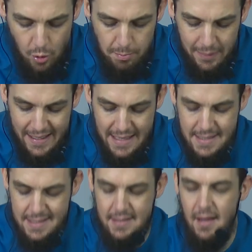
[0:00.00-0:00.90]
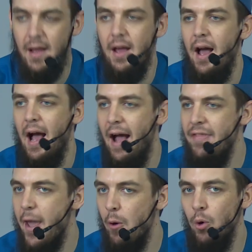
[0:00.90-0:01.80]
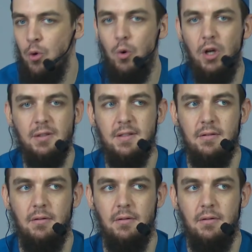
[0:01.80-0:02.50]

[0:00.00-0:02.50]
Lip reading: place and their own world.